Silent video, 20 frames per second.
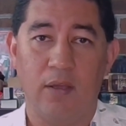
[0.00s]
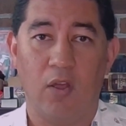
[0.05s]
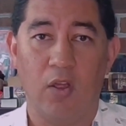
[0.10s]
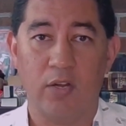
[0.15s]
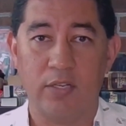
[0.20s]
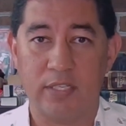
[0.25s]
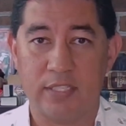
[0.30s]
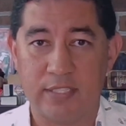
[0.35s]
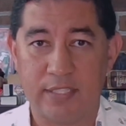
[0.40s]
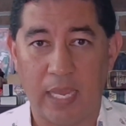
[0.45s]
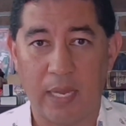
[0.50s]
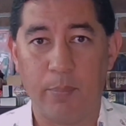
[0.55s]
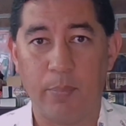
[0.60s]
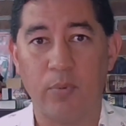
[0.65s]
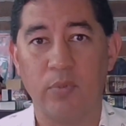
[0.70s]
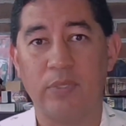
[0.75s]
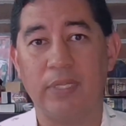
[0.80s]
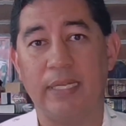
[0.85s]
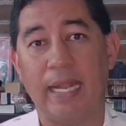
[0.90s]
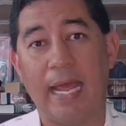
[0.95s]
are
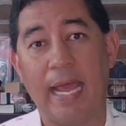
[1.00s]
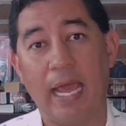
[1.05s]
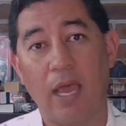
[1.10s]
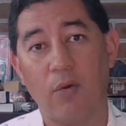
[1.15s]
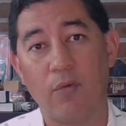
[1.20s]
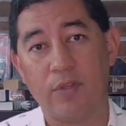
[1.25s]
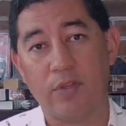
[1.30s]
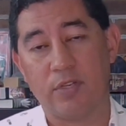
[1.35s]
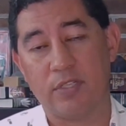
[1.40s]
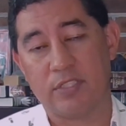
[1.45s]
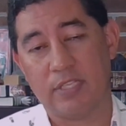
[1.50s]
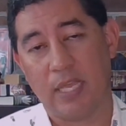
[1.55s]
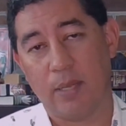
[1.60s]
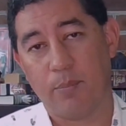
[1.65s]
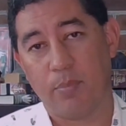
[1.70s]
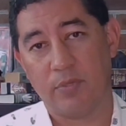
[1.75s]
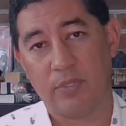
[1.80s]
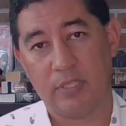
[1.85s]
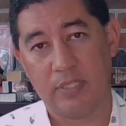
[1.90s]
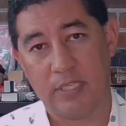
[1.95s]
discipled and how they're
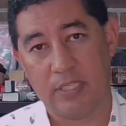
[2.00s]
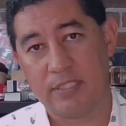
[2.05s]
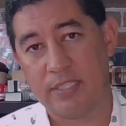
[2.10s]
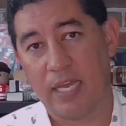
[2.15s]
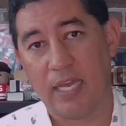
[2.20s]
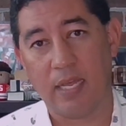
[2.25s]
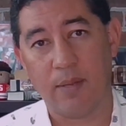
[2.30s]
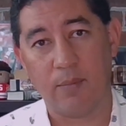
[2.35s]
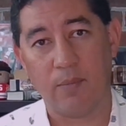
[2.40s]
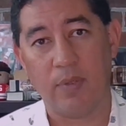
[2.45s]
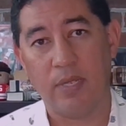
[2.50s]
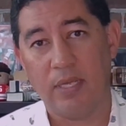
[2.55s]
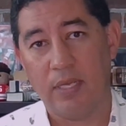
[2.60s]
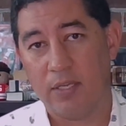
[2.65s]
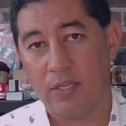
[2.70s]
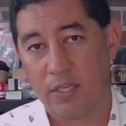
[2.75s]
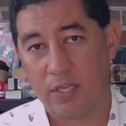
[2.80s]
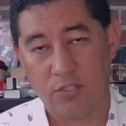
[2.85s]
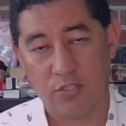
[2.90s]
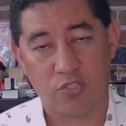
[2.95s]
discipled and the time
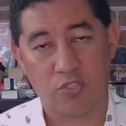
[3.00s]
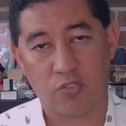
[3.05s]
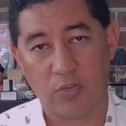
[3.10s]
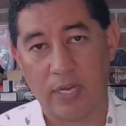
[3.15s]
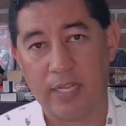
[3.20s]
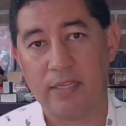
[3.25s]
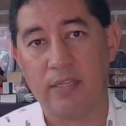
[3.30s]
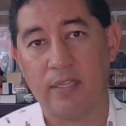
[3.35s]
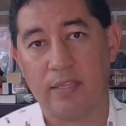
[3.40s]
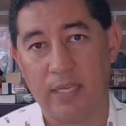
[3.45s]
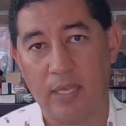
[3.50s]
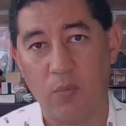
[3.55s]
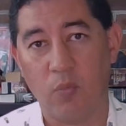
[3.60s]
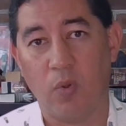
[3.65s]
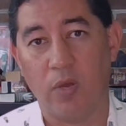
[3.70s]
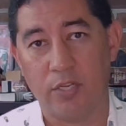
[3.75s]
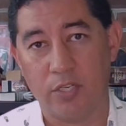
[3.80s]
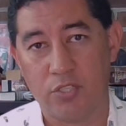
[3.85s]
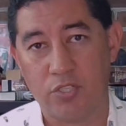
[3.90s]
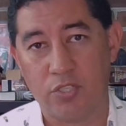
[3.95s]
constraint that they
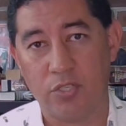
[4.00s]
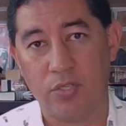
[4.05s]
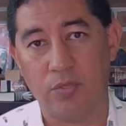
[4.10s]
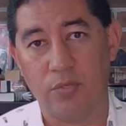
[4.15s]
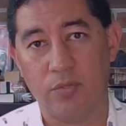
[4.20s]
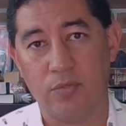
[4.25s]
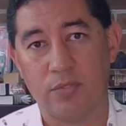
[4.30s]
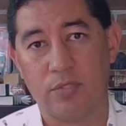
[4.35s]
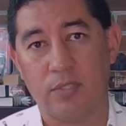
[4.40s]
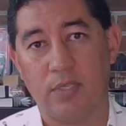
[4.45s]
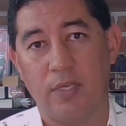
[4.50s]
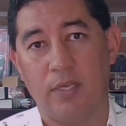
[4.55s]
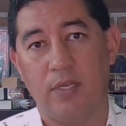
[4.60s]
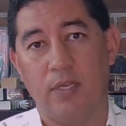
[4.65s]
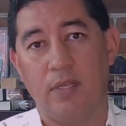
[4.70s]
want to choose,